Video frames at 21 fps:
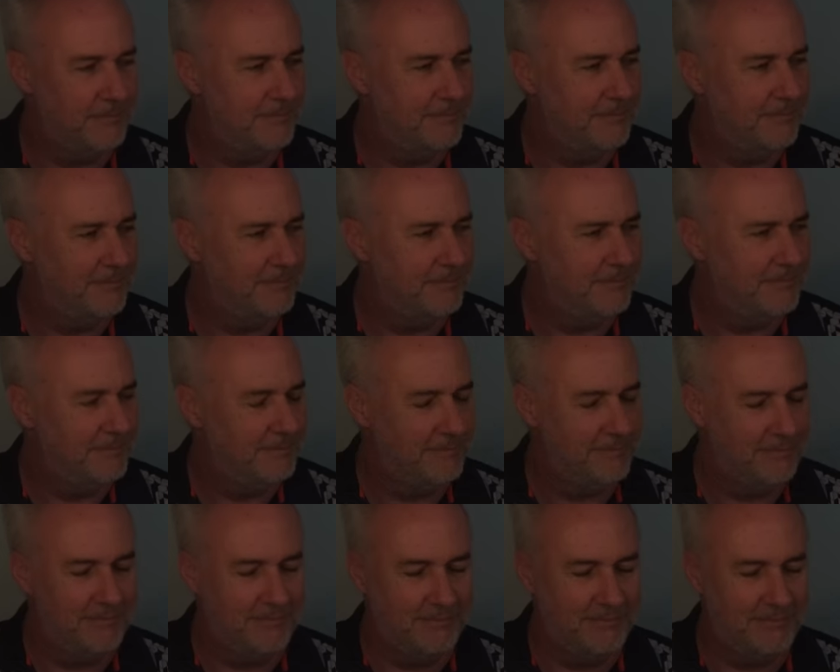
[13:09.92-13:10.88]

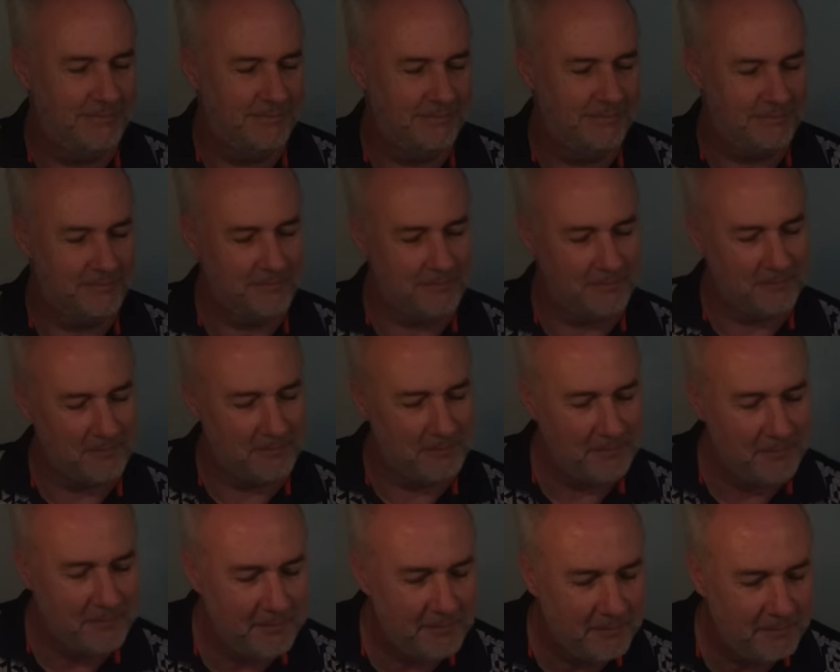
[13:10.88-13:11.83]

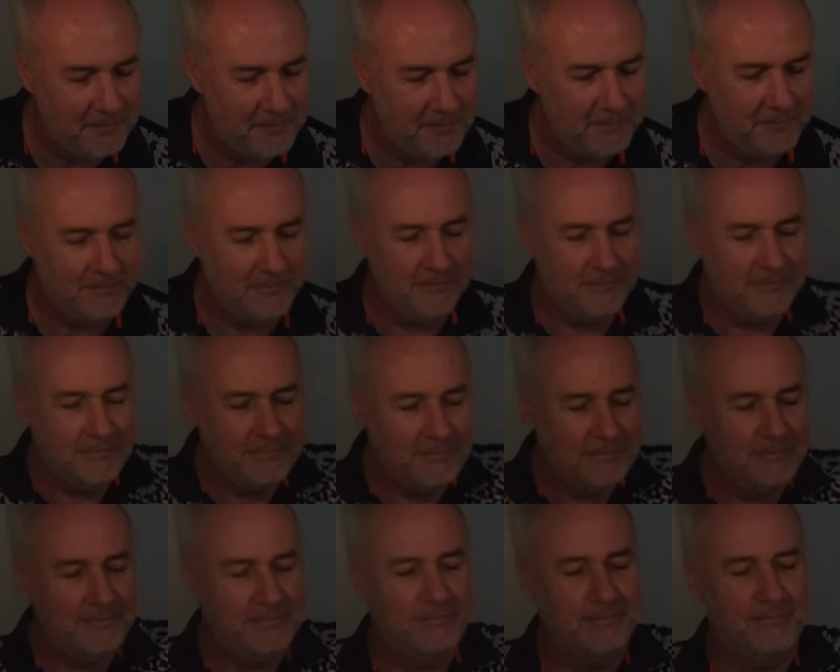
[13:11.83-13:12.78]

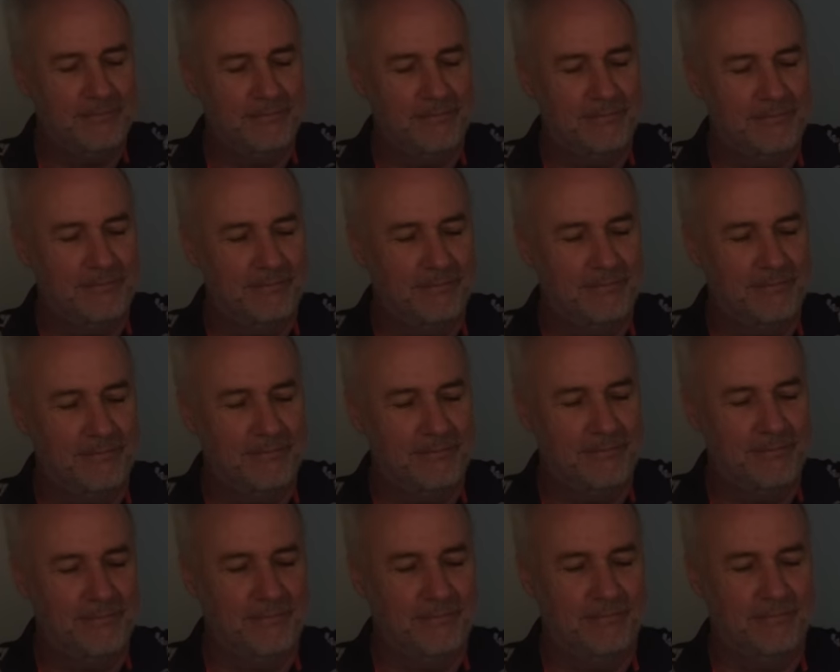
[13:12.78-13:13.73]

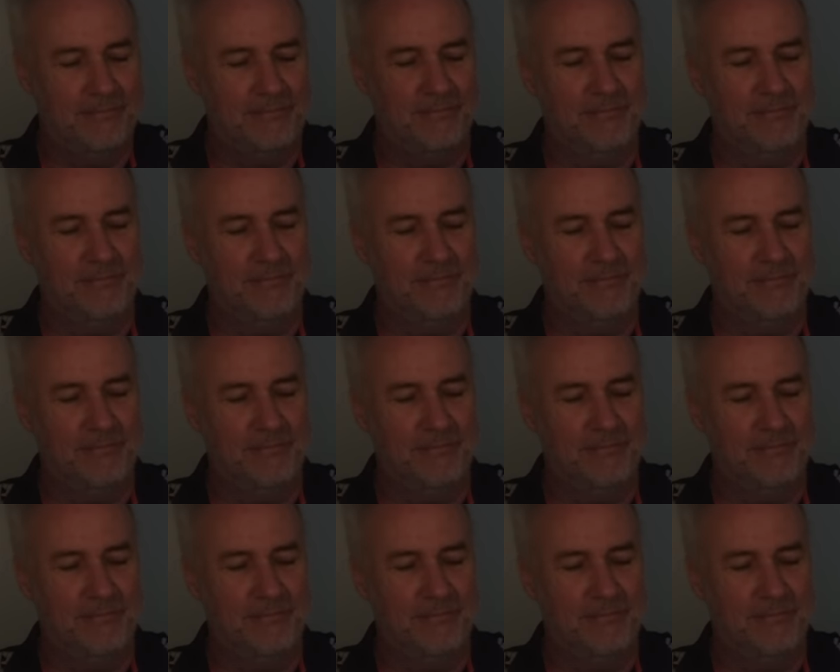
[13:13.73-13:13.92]
(not speaking)